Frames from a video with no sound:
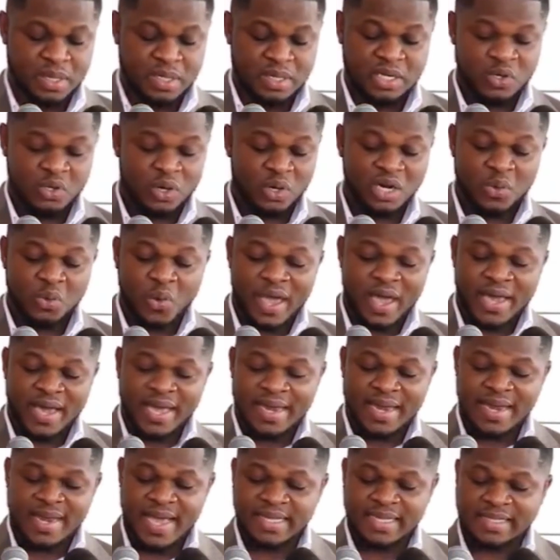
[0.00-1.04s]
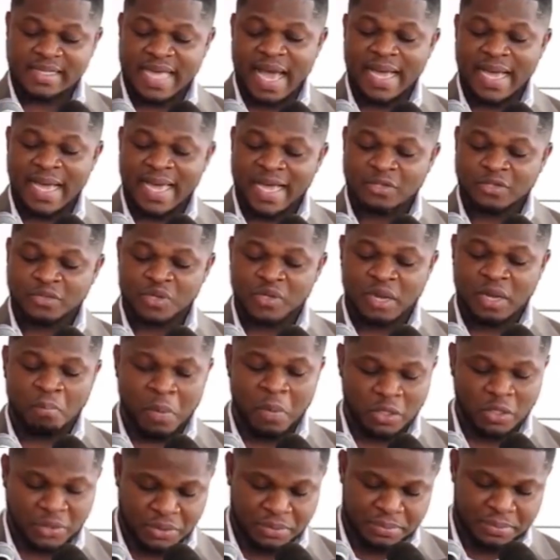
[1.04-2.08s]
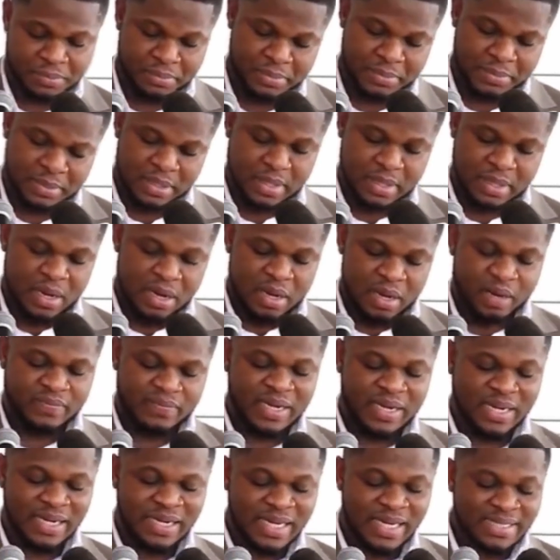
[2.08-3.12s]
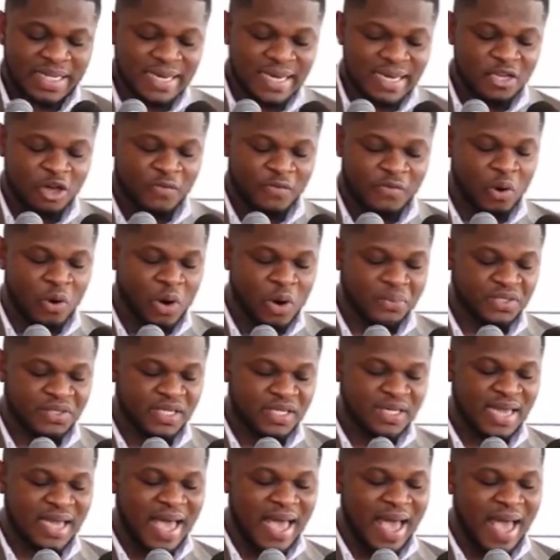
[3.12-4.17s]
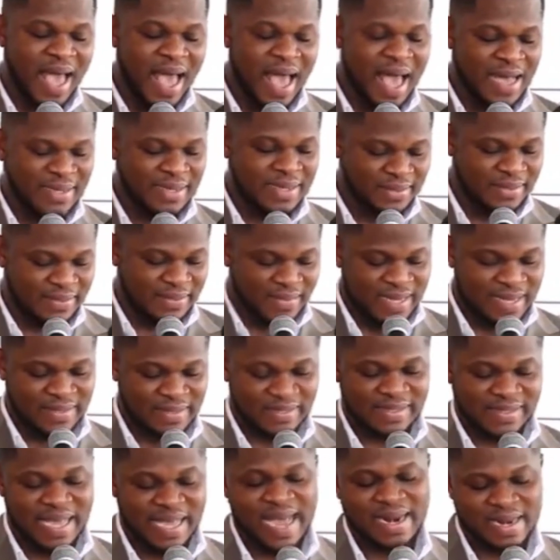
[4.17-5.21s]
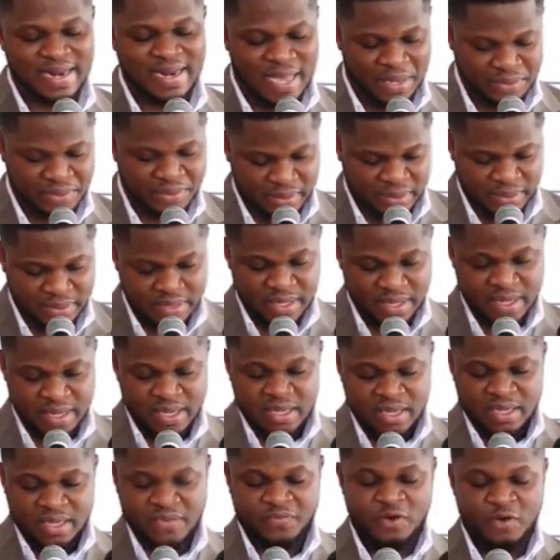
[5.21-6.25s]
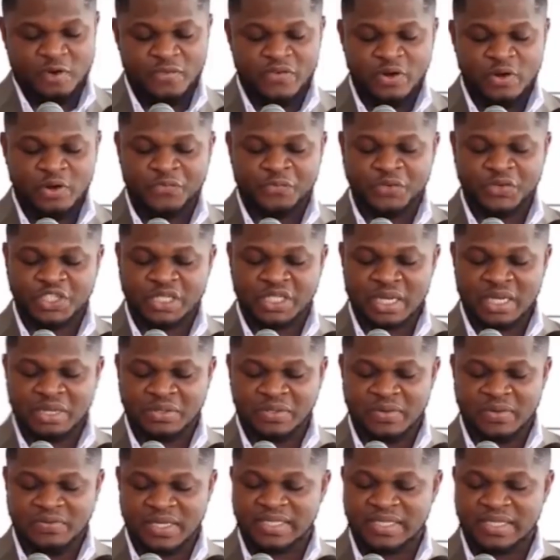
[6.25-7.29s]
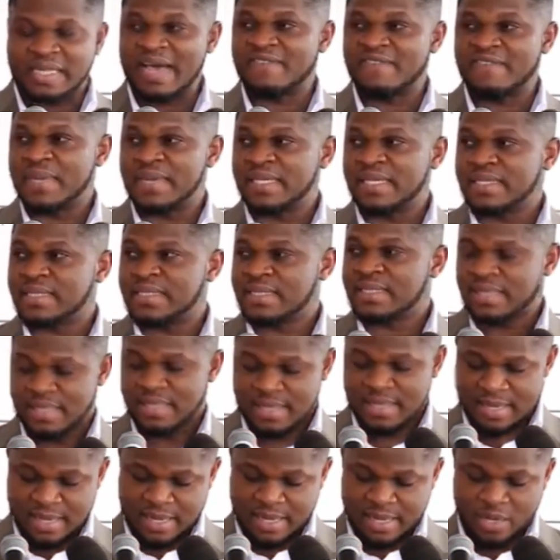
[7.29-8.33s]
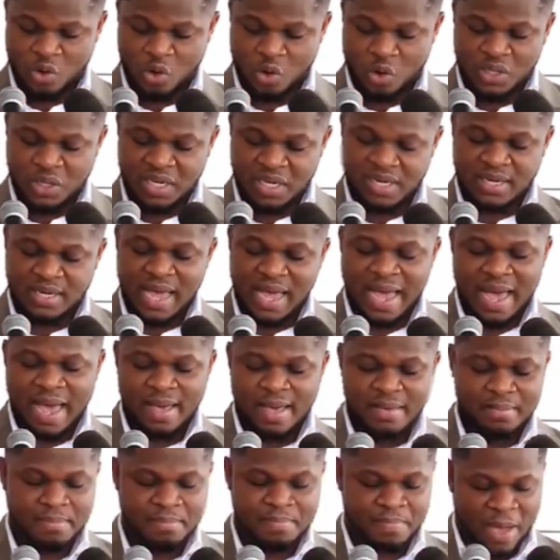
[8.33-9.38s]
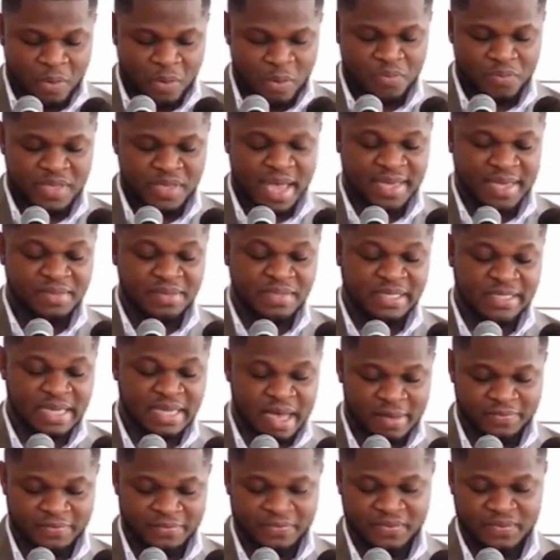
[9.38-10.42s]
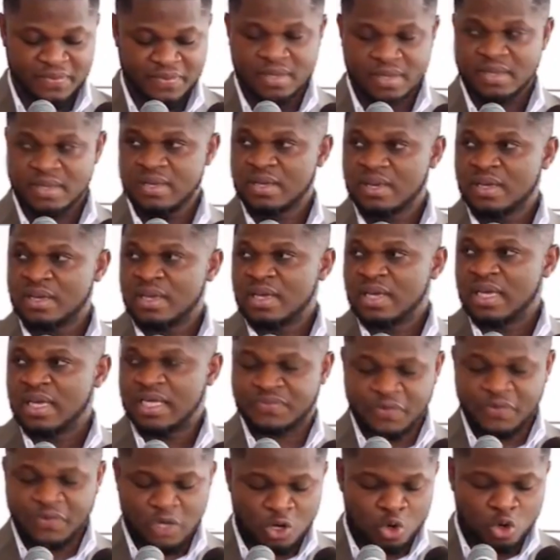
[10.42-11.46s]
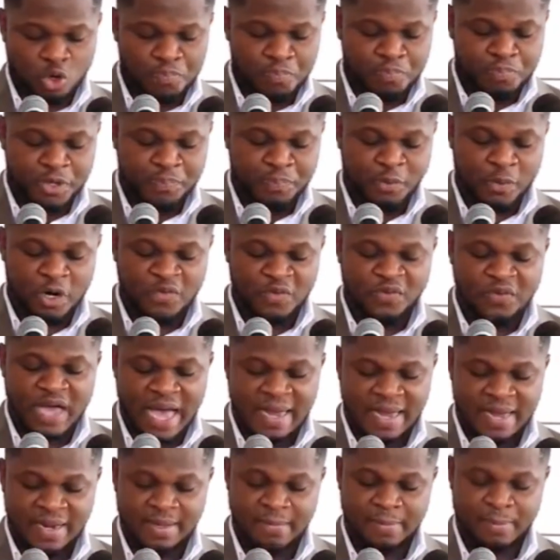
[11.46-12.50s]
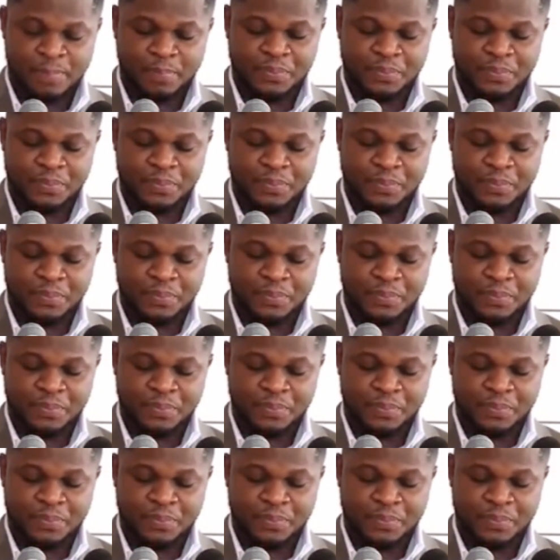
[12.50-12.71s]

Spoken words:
The only way Ghanaians can get to the bottom of the litany of corruption acts and scandals involving officials of this government, including Bawumia himself, is for the good people of Ghana